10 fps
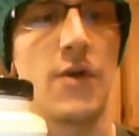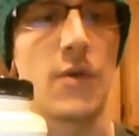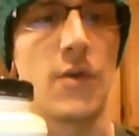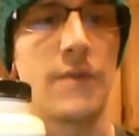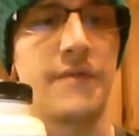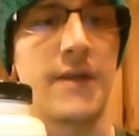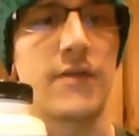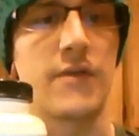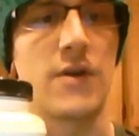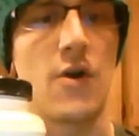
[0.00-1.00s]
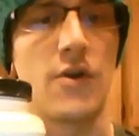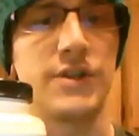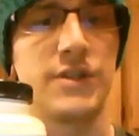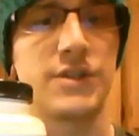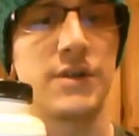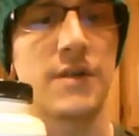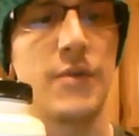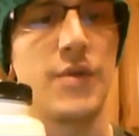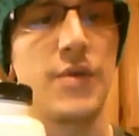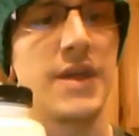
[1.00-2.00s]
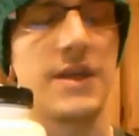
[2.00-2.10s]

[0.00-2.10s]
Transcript: only 1 flavor, orange smoothie.